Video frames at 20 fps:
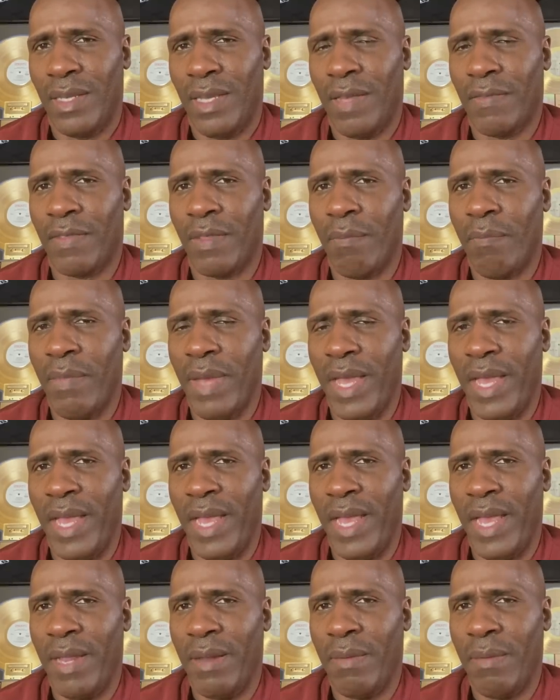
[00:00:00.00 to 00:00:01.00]
if the
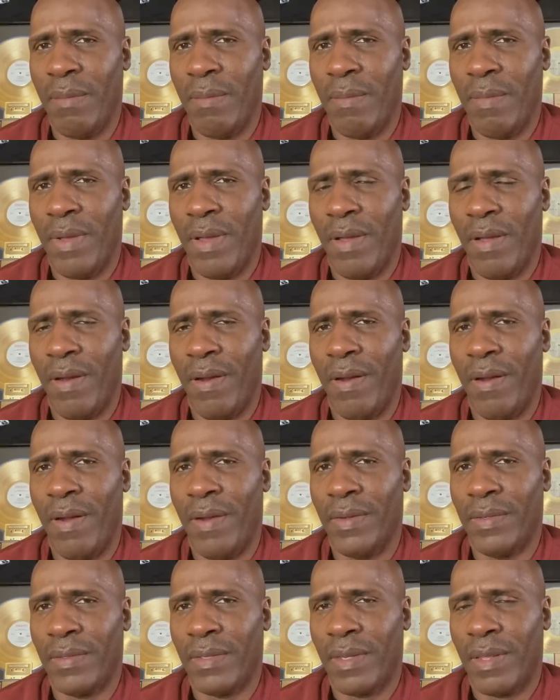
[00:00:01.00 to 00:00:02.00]
man
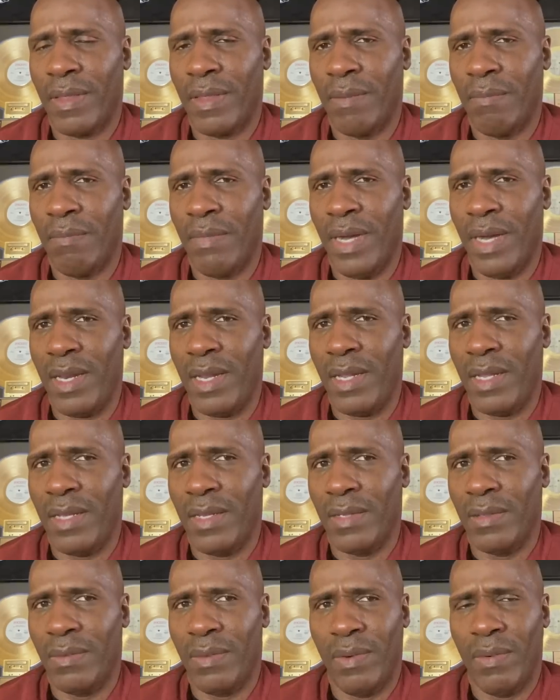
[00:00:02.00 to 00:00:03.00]
earns the money?
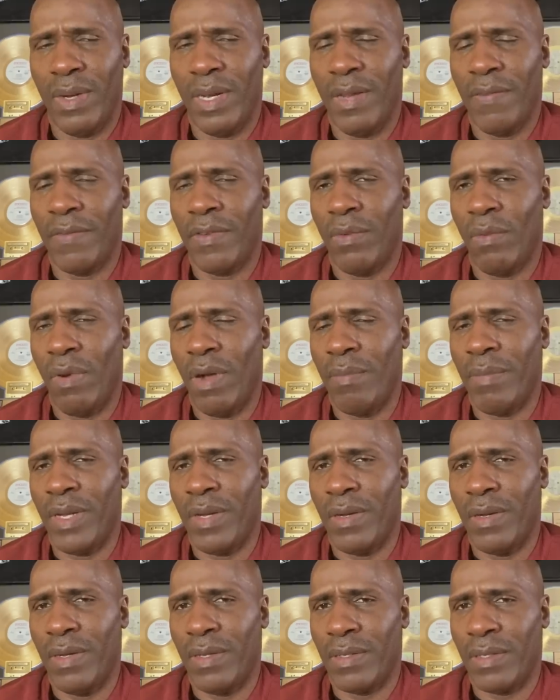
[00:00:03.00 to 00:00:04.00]
Well, what if the
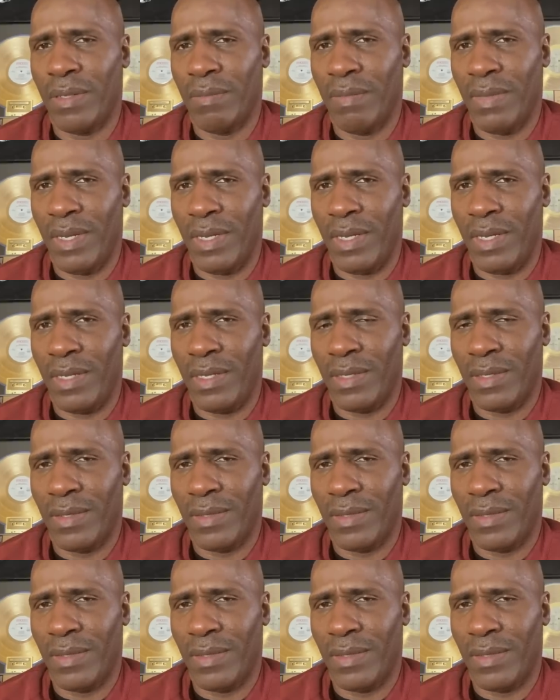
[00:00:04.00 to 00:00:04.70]
woman earns the money?